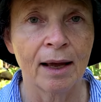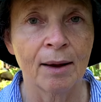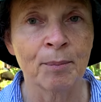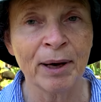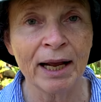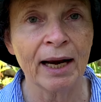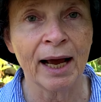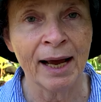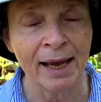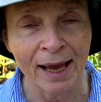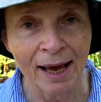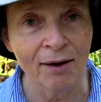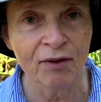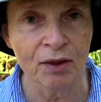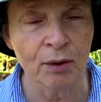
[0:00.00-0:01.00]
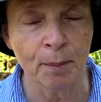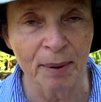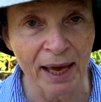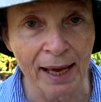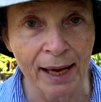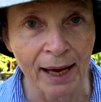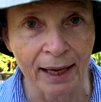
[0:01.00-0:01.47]
but I have in the
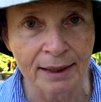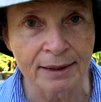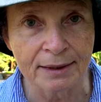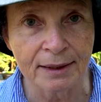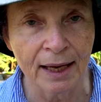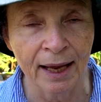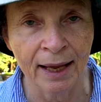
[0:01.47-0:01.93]
past.